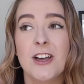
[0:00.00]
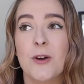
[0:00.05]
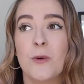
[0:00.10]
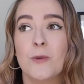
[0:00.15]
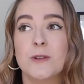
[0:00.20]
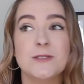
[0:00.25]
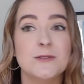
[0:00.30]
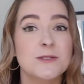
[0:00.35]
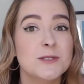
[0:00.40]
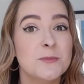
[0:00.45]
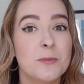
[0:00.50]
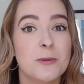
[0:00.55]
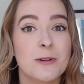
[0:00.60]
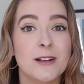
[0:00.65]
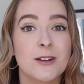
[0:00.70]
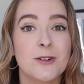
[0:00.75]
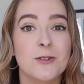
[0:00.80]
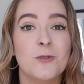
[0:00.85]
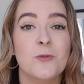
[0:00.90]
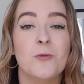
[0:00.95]
We saw some
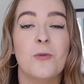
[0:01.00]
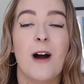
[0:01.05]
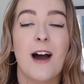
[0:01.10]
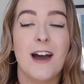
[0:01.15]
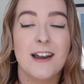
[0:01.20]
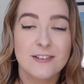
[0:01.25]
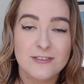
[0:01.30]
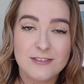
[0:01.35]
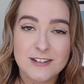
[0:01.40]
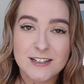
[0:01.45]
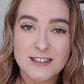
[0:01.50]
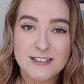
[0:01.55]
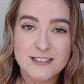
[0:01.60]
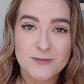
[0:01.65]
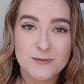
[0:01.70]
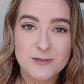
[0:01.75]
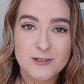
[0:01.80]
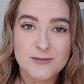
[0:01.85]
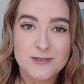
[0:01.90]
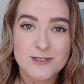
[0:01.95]
pretty cool wineries,
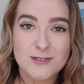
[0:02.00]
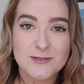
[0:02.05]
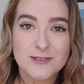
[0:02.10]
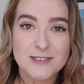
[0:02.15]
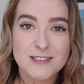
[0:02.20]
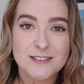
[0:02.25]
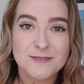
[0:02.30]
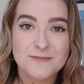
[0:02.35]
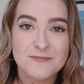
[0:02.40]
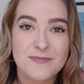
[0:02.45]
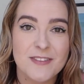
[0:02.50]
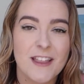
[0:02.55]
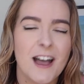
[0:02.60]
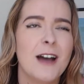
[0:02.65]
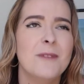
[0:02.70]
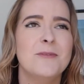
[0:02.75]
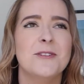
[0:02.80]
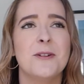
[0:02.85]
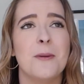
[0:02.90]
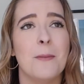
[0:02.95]
which was awesome.
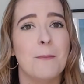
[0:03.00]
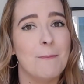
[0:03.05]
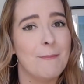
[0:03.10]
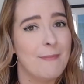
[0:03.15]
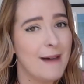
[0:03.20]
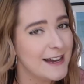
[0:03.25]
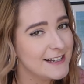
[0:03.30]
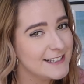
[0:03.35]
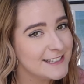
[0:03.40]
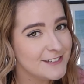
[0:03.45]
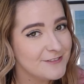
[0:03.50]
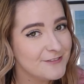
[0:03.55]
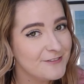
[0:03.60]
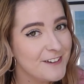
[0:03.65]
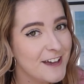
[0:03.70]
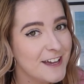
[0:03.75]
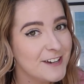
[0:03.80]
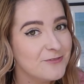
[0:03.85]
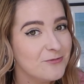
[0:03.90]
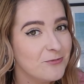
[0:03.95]
I'm not a massive
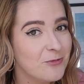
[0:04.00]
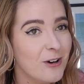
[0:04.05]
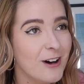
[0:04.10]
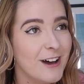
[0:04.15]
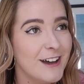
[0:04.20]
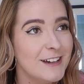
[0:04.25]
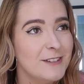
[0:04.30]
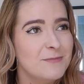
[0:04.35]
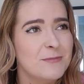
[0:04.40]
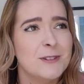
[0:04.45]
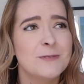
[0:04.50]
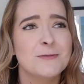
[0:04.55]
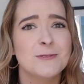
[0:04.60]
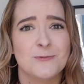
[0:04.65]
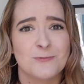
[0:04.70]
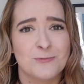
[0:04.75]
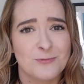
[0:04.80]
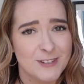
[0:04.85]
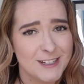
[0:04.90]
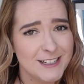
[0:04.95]
fan of wine, but it was
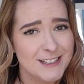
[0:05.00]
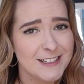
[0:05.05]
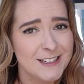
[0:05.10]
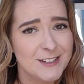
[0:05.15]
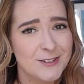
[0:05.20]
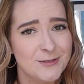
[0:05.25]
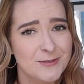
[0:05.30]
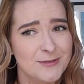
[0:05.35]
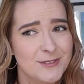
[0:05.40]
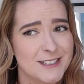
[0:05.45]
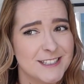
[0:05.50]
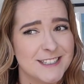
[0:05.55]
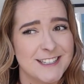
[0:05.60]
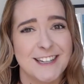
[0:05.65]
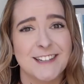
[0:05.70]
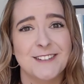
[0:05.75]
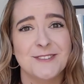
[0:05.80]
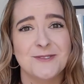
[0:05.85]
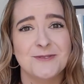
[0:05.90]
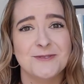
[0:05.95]
really cool to
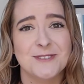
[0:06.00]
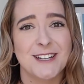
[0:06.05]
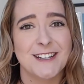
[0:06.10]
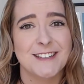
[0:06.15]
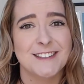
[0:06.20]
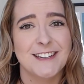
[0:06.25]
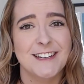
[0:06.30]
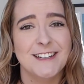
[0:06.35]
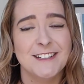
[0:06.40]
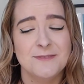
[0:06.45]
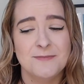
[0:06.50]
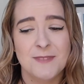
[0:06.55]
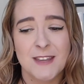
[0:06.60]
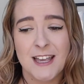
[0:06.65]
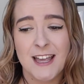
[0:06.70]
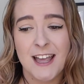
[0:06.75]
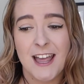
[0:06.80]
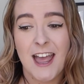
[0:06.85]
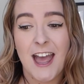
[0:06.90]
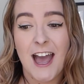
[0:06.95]
see it all down there.
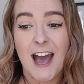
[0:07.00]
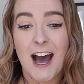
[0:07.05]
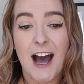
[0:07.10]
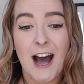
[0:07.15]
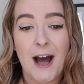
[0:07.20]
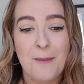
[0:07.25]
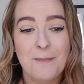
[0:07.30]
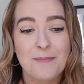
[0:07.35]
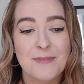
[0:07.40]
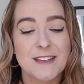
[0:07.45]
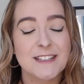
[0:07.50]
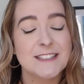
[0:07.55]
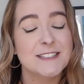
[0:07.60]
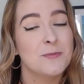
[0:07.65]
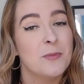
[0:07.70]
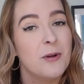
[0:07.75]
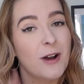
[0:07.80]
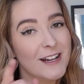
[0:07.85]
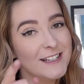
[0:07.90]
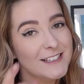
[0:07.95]

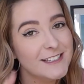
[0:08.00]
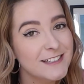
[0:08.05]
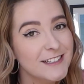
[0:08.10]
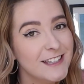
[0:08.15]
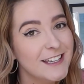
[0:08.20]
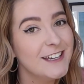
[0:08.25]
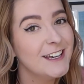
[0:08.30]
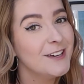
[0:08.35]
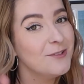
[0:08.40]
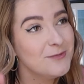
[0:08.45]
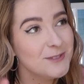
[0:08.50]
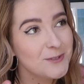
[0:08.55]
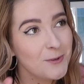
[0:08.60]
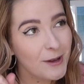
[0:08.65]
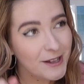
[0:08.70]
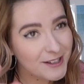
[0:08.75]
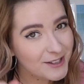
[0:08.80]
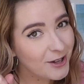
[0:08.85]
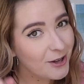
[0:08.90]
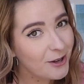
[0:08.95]
Surprisingly, it was
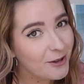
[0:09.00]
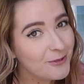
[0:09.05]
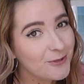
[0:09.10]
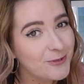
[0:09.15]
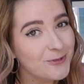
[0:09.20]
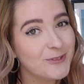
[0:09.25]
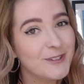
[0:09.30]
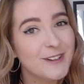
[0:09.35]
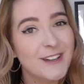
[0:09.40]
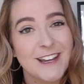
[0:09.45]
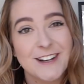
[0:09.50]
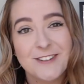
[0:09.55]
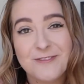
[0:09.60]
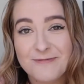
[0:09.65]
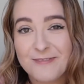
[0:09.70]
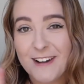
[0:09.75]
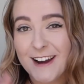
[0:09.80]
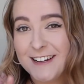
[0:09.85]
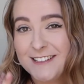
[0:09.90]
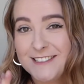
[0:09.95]
quite cold and it
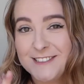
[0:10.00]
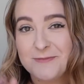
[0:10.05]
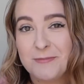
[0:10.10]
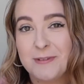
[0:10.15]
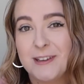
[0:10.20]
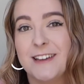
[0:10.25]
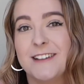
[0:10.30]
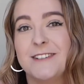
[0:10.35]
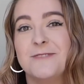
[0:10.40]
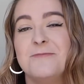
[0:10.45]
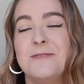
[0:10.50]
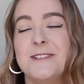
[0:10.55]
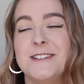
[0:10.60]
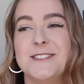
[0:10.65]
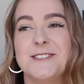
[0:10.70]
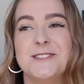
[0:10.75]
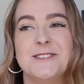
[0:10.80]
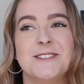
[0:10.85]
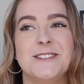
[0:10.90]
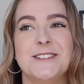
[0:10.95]
rained a bit,
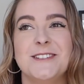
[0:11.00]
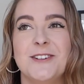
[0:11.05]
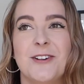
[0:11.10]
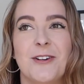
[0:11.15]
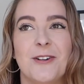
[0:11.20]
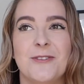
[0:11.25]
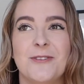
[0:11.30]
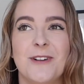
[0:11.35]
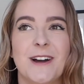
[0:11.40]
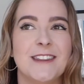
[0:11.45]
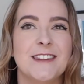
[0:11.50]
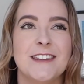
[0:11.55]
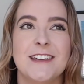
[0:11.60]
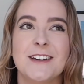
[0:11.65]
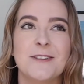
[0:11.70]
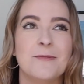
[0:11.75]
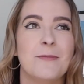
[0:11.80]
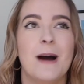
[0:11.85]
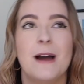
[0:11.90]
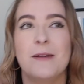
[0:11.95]
which, I
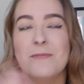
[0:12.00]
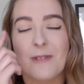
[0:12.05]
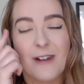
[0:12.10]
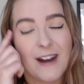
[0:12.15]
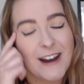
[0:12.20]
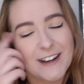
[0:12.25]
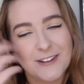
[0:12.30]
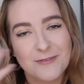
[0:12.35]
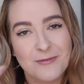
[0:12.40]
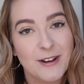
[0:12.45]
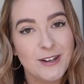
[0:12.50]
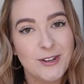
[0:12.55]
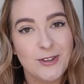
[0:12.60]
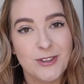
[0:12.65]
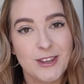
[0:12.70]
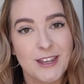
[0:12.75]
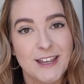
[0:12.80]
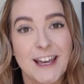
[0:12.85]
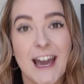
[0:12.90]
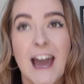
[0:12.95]
think my brain, when you
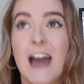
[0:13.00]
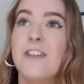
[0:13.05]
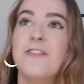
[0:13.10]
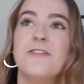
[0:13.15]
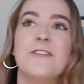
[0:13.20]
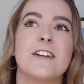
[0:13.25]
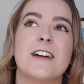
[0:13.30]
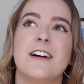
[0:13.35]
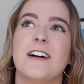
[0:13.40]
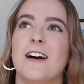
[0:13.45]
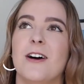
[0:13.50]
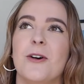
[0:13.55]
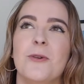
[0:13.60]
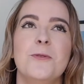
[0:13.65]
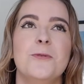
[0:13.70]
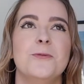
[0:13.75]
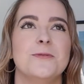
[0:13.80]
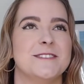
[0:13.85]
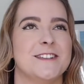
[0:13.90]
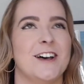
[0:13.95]
think Africa,
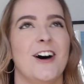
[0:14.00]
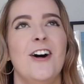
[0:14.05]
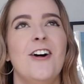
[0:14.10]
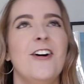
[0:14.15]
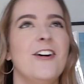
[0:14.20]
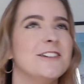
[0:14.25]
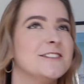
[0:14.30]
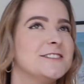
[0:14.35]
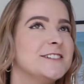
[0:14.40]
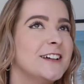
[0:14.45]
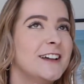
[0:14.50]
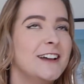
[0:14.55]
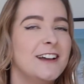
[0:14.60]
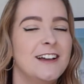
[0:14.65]
oh, it's hot.